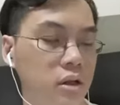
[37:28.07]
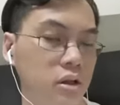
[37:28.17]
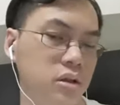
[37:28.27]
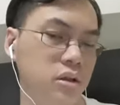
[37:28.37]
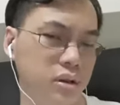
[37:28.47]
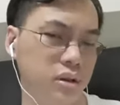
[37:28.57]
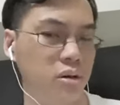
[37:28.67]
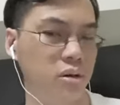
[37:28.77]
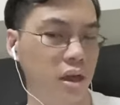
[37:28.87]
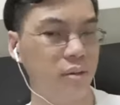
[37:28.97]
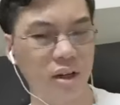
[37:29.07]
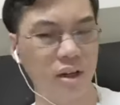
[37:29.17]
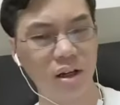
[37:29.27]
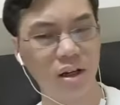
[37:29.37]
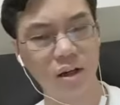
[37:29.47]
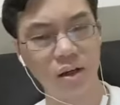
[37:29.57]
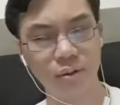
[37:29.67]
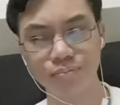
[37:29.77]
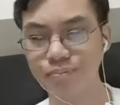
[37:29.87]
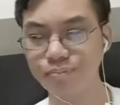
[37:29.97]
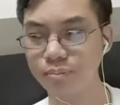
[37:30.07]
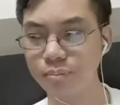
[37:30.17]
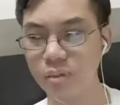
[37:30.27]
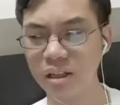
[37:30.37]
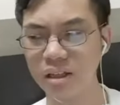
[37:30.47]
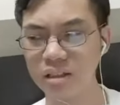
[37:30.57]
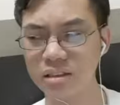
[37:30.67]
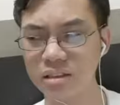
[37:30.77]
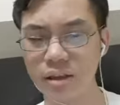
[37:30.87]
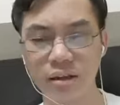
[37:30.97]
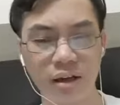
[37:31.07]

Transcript: so okay um I guess that